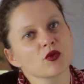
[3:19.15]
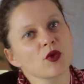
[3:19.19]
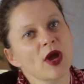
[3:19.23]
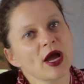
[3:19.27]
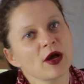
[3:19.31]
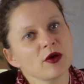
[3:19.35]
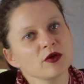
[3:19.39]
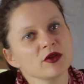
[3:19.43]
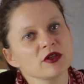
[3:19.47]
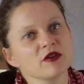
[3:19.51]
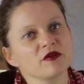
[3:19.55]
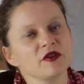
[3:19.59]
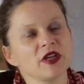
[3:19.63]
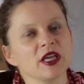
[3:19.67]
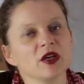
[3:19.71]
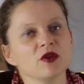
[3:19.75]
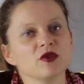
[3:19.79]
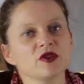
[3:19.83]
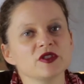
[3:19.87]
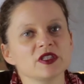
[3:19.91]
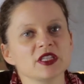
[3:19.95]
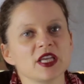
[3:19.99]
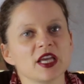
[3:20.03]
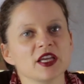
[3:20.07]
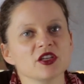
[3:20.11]
round of
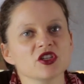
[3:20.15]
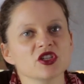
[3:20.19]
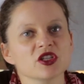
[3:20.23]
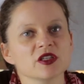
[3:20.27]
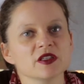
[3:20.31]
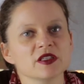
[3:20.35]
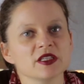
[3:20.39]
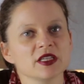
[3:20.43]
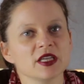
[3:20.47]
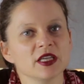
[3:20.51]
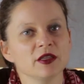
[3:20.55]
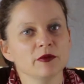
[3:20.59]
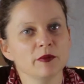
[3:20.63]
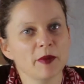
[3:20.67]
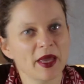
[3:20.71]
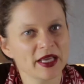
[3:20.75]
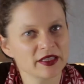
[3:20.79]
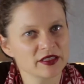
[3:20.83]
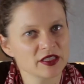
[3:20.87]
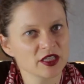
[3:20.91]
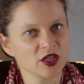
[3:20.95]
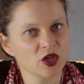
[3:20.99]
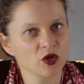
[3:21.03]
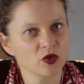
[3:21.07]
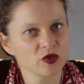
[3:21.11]
negotiations in
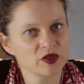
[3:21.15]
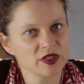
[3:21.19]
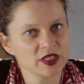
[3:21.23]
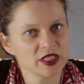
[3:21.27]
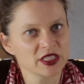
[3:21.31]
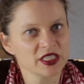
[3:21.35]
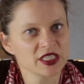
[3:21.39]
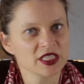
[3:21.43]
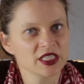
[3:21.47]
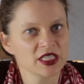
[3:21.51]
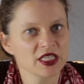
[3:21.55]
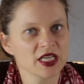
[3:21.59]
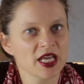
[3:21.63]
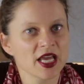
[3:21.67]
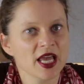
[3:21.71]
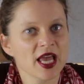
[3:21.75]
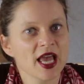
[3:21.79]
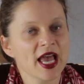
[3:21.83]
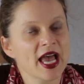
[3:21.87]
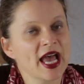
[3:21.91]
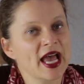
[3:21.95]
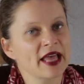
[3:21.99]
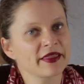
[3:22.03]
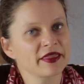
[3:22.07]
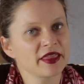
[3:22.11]
Mexico City
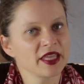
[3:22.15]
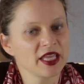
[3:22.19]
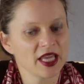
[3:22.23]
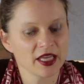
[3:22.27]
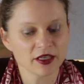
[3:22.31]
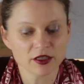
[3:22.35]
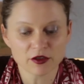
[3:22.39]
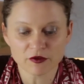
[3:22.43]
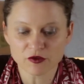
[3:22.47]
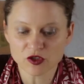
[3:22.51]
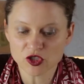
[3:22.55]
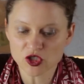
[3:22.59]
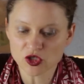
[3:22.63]
at the end of